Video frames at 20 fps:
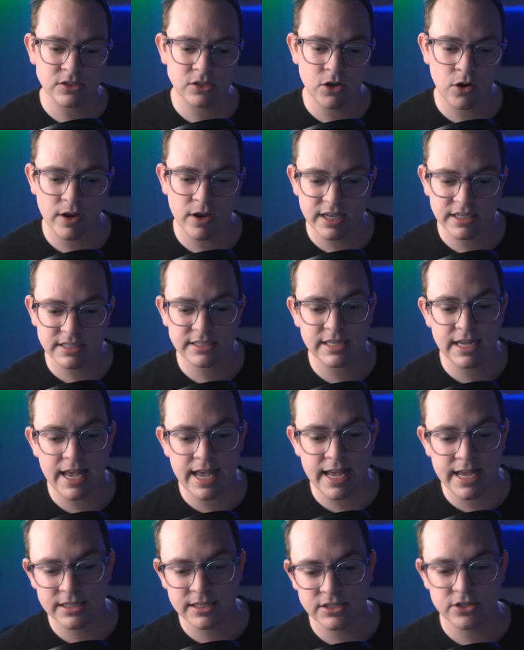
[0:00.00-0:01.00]
So I guess to
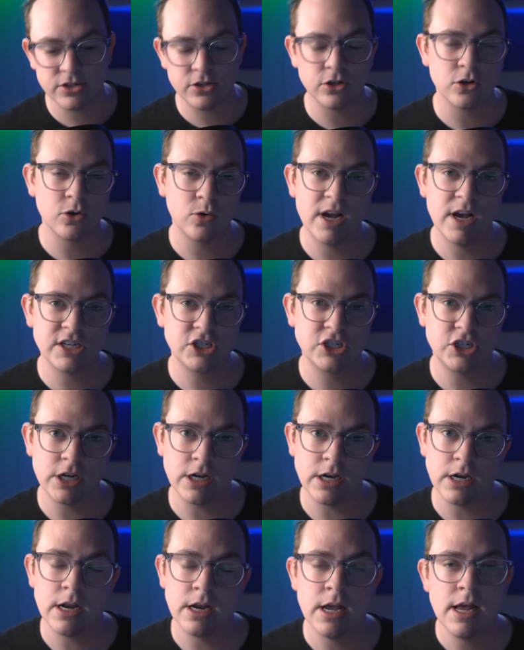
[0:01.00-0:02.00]
answer your
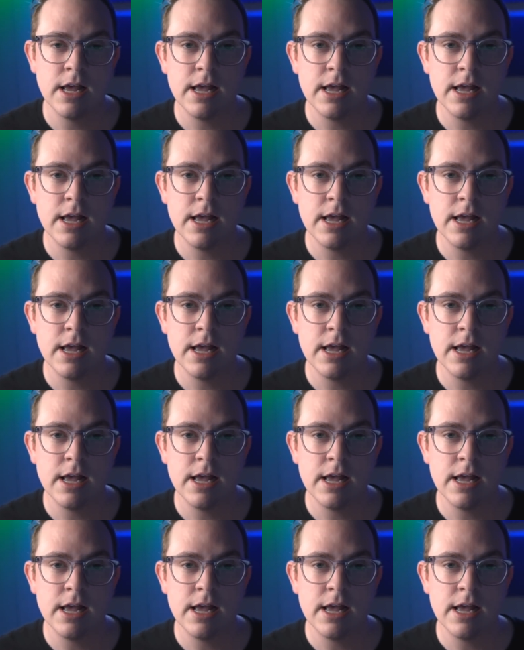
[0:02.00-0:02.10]
question,